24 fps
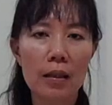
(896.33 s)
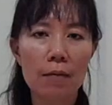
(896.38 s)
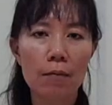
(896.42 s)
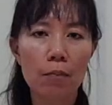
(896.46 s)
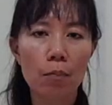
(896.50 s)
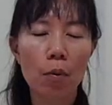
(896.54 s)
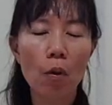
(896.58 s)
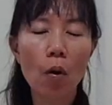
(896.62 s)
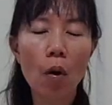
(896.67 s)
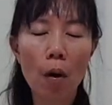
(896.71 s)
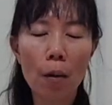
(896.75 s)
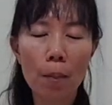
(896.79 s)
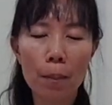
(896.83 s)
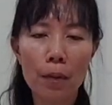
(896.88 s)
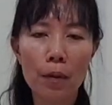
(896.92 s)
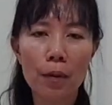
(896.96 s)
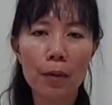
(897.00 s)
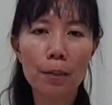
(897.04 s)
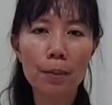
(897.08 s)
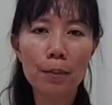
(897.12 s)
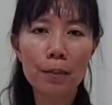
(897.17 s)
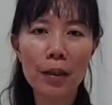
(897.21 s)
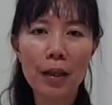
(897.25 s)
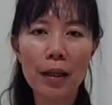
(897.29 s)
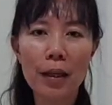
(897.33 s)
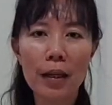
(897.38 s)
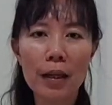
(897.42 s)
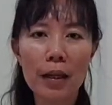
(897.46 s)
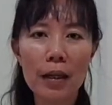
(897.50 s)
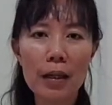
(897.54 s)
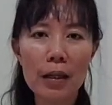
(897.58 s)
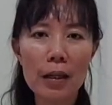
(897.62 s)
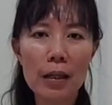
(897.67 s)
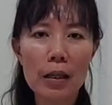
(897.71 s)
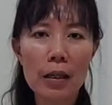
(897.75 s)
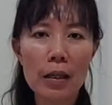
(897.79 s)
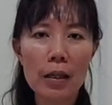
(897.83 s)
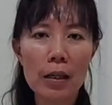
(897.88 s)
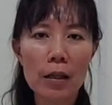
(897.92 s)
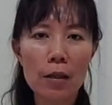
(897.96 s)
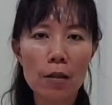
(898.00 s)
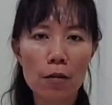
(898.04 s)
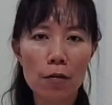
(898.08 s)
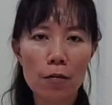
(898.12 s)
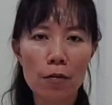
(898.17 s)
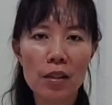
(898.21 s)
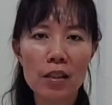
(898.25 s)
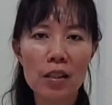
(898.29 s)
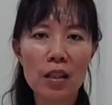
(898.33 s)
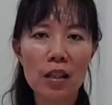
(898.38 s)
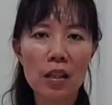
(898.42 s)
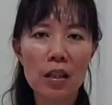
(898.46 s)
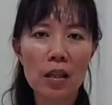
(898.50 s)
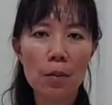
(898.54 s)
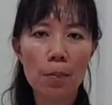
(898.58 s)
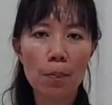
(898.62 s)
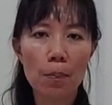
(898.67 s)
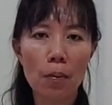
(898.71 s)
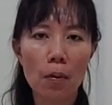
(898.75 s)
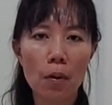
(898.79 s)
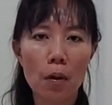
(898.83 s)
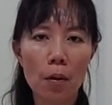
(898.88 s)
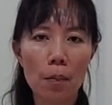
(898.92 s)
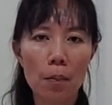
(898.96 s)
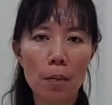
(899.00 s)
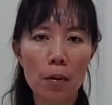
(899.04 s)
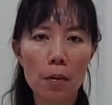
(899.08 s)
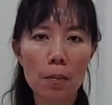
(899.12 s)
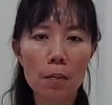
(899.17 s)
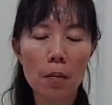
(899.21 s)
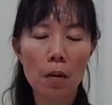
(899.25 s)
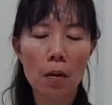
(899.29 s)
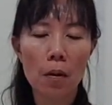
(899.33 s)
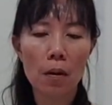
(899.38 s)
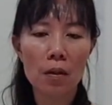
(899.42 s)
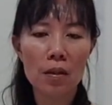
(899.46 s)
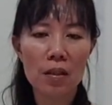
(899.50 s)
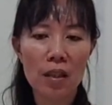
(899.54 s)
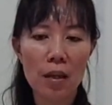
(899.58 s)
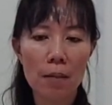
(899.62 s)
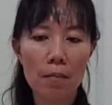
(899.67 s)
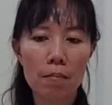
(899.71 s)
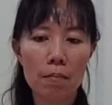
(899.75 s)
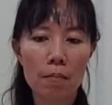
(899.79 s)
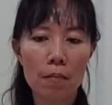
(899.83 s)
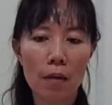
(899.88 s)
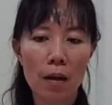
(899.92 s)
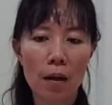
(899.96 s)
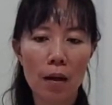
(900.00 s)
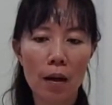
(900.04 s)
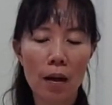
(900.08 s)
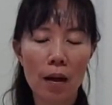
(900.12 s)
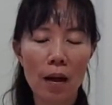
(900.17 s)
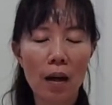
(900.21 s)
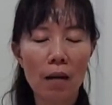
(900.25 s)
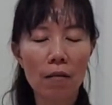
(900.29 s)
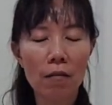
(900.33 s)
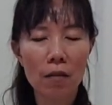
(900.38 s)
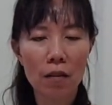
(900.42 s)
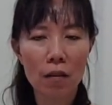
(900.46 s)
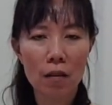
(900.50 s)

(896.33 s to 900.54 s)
problem, physical problem, or some health